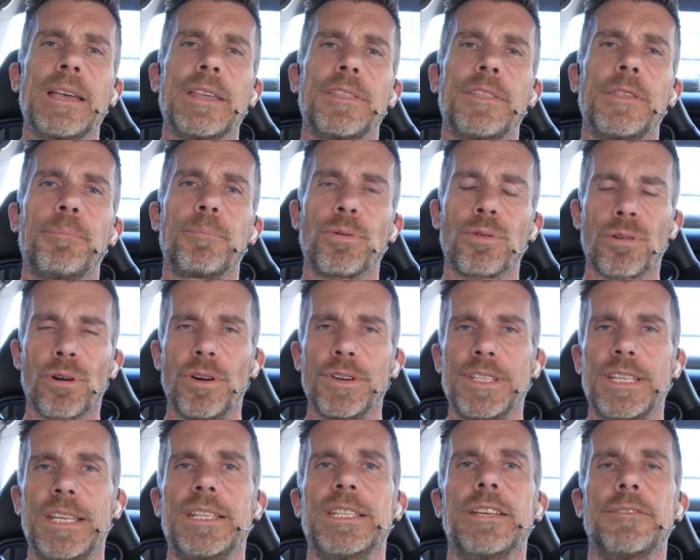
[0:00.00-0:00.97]
the
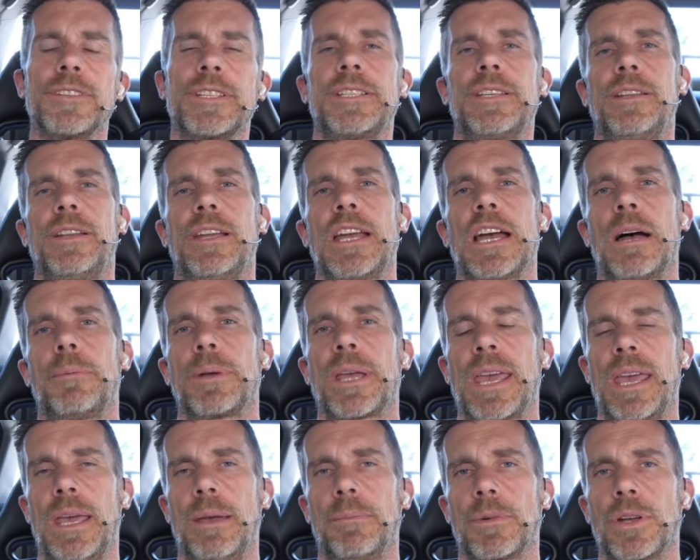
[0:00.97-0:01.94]
process of setting up
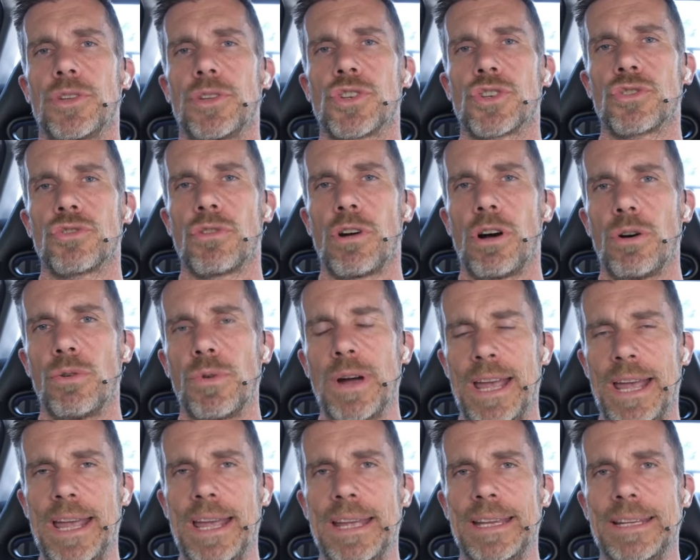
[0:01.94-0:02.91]
cam control
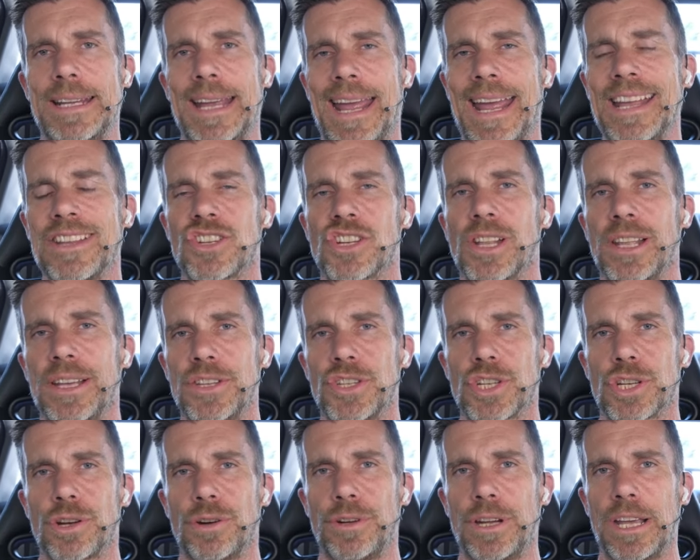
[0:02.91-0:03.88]
and actually
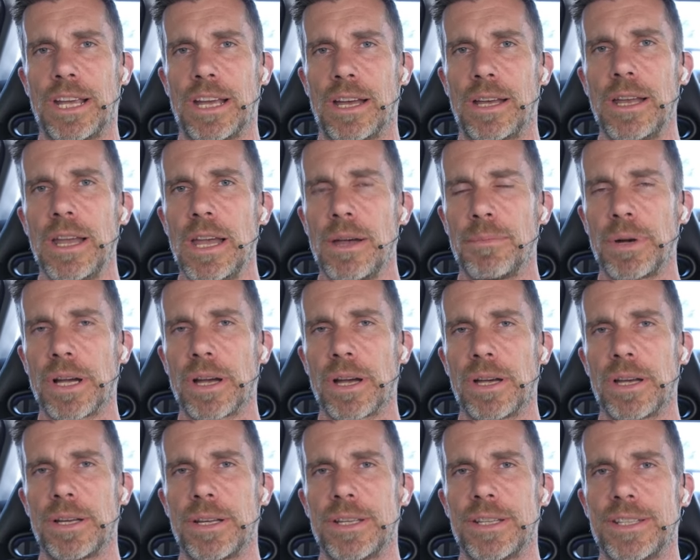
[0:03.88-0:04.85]
tuning it,
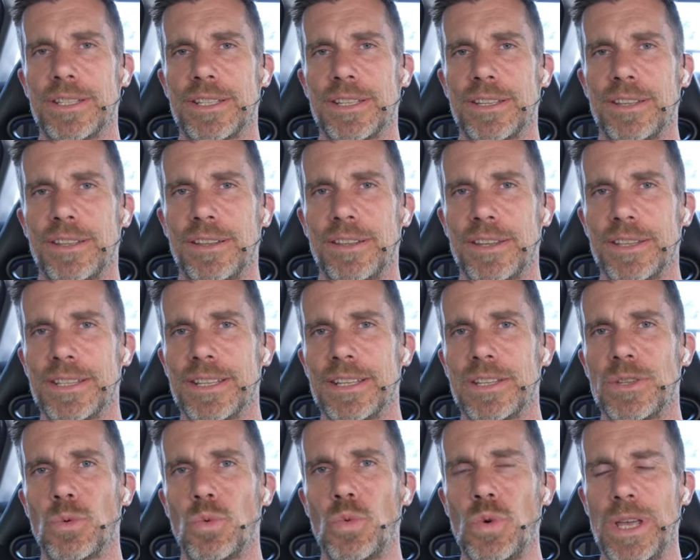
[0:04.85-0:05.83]
because this
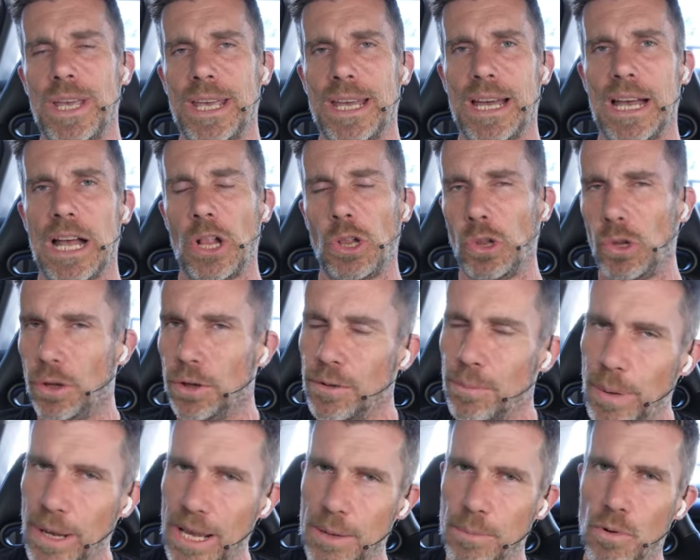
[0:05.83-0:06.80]
is where a lot
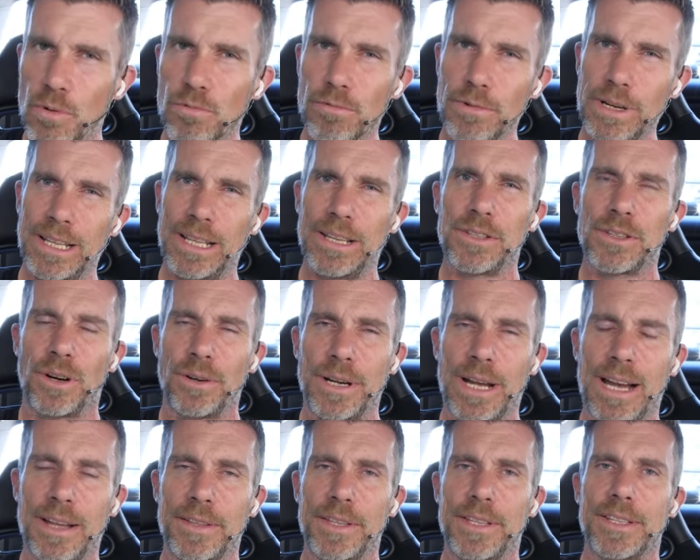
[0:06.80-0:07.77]
of people really don't
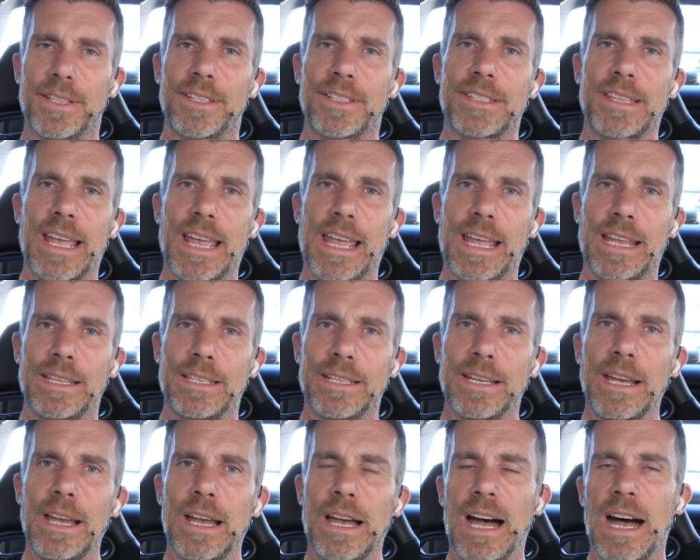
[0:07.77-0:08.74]
understand
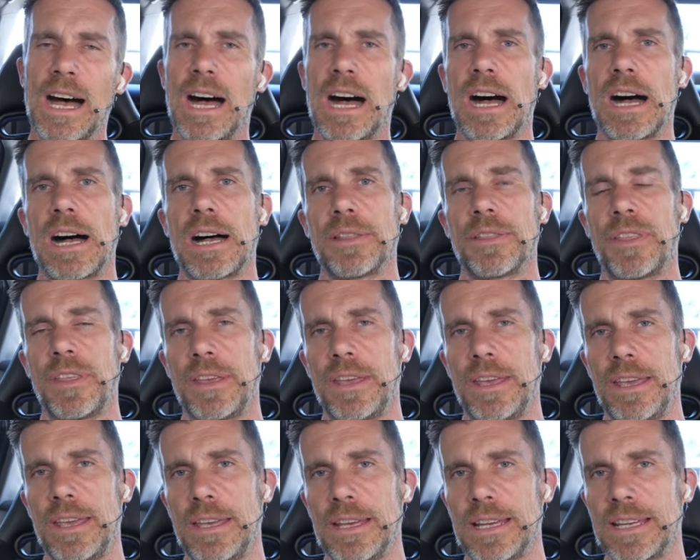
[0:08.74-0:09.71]

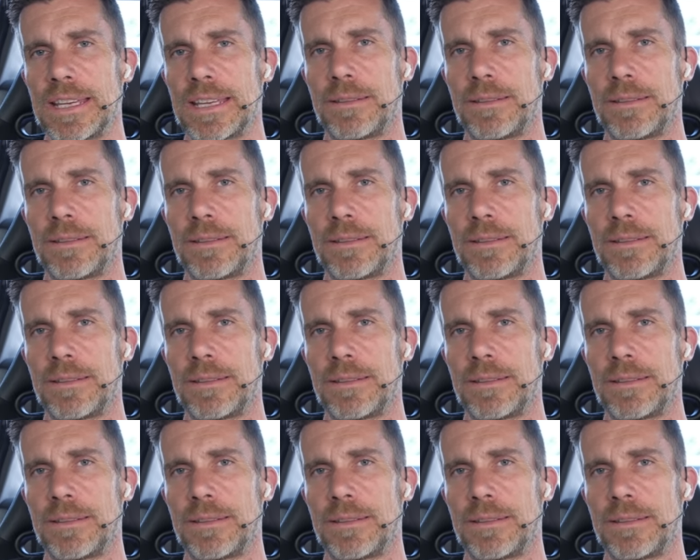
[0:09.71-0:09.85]
the